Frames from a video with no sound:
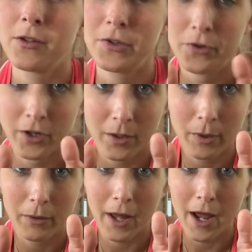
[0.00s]
Soon you're gonna be
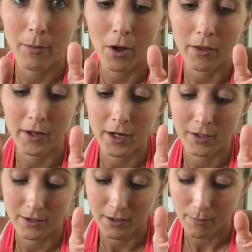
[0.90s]
able to eyeball
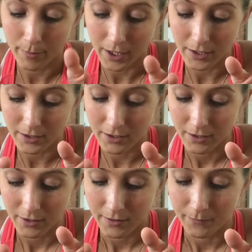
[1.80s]
things, but
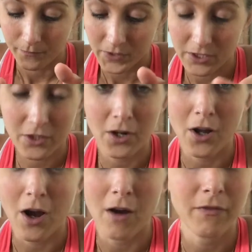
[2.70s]
to start
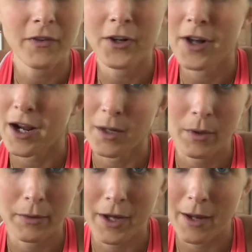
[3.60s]
off, you're not gonna be
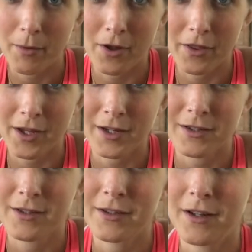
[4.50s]
able to eyeball
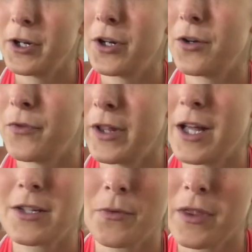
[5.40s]
things. You're
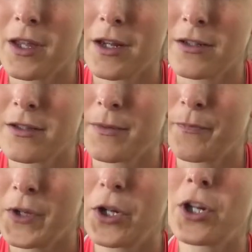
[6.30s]

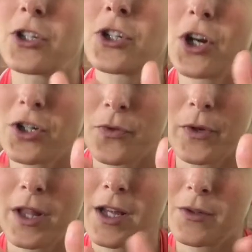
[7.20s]
gonna start to
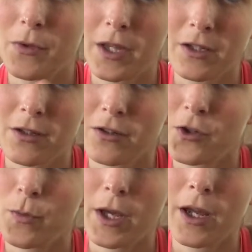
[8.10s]
realize when things look
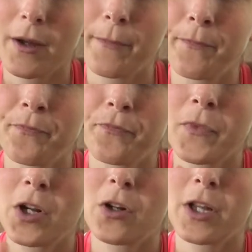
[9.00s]
too big
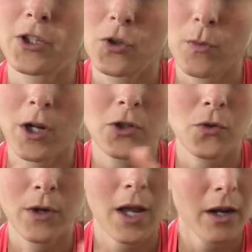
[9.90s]
or like too much
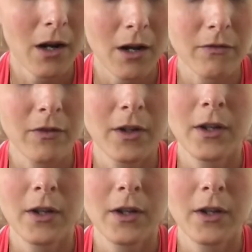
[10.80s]
or not enough.